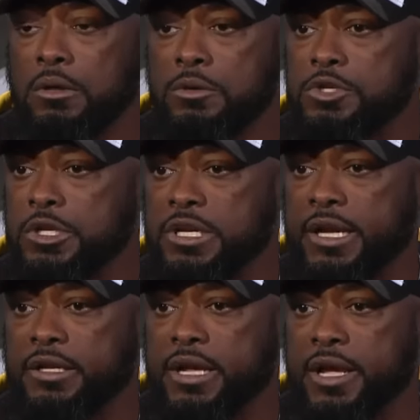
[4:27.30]
It was a good day
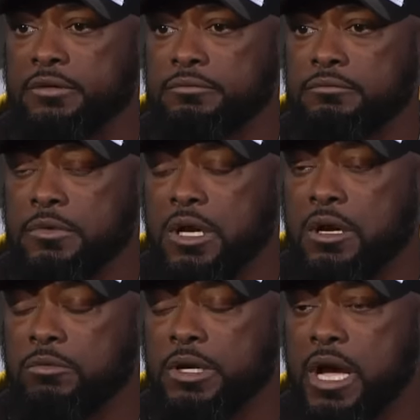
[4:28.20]
today.
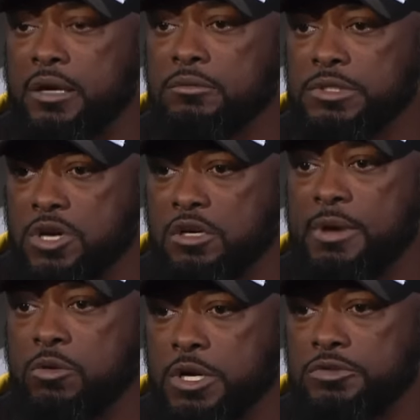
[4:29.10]
We're talking
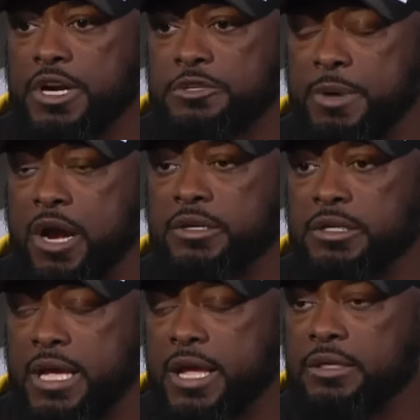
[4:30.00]
about what transpired
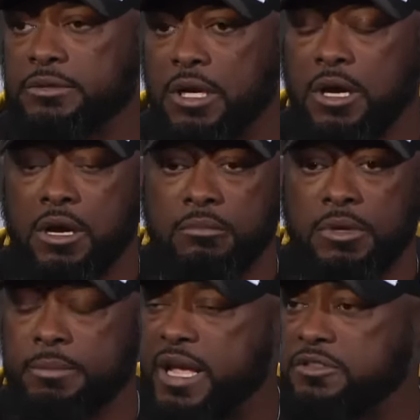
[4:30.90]
today.
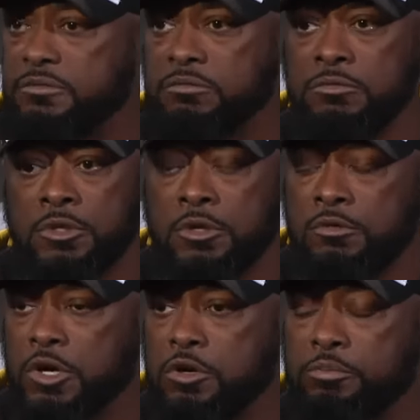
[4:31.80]
He made some
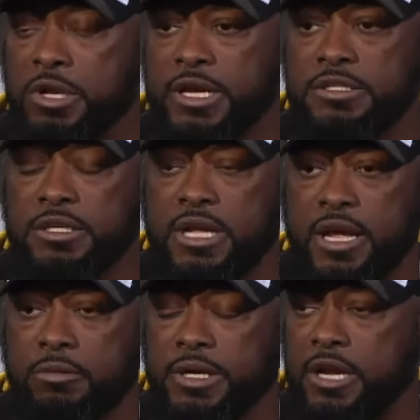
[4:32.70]
critical plays
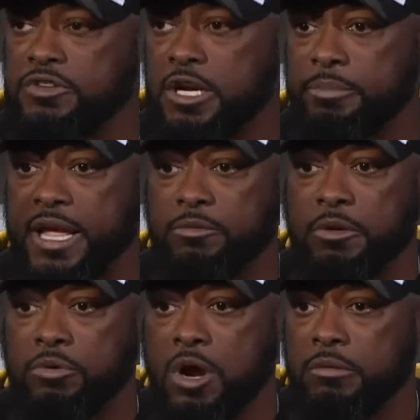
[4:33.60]
today. We're not trying to paint with a
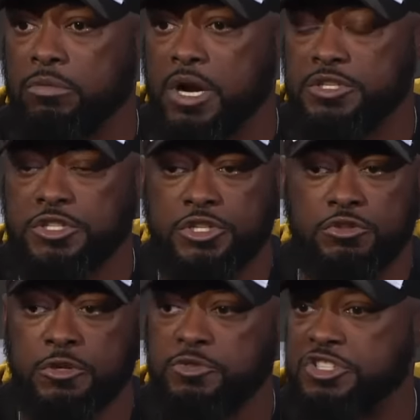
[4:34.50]
broad brush or show
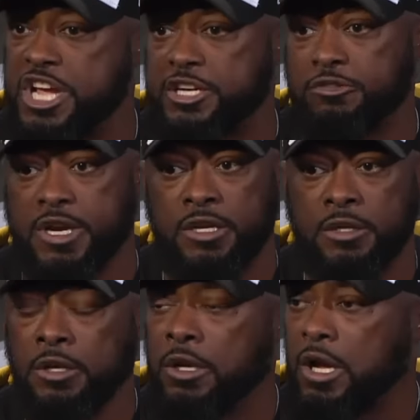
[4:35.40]
some trajectory.
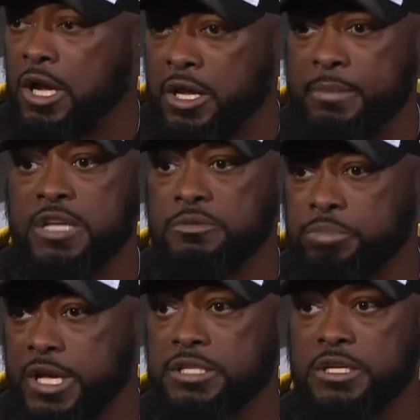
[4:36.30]
He made some
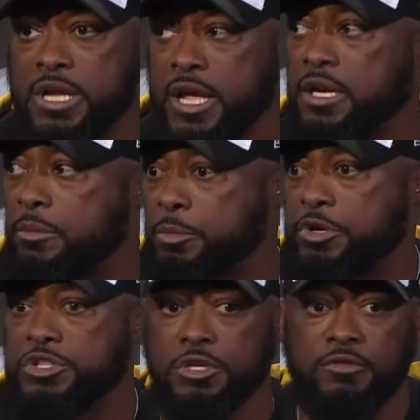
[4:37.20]
plays today, and I'm
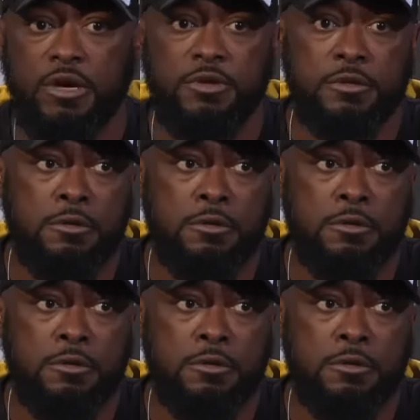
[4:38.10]
appreciative of it.